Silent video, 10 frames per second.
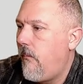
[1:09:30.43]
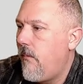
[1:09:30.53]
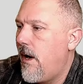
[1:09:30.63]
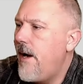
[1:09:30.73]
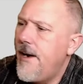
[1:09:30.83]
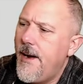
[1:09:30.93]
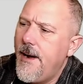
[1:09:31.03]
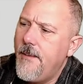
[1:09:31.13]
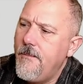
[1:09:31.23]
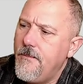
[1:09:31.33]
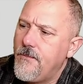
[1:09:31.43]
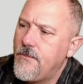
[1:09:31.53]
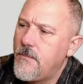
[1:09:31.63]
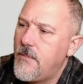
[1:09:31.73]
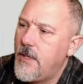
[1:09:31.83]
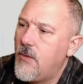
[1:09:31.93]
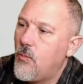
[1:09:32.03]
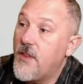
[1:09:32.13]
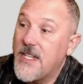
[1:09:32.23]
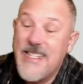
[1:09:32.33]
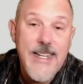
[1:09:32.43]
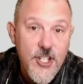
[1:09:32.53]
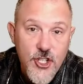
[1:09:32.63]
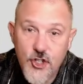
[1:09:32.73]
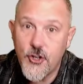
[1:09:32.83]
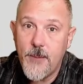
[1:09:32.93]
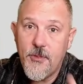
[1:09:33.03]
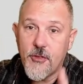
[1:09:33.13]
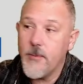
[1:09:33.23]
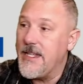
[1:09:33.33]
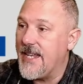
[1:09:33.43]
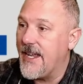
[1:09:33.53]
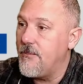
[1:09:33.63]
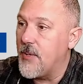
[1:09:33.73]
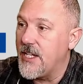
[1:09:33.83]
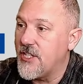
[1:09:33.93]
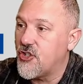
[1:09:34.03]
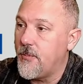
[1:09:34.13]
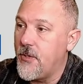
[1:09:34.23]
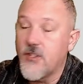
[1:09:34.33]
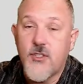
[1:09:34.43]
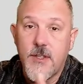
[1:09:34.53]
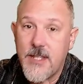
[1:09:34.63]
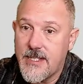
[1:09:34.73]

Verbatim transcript: um, with a digitrip three ten plus trip unit. So this